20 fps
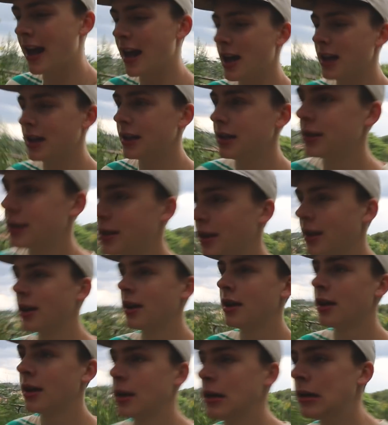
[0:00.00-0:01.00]
and
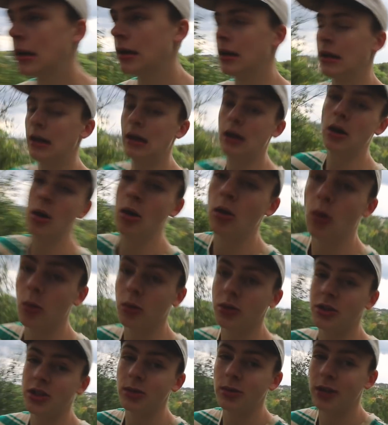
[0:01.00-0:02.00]

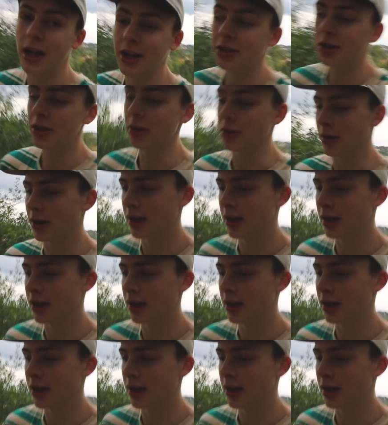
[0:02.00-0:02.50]
we'll see what I do.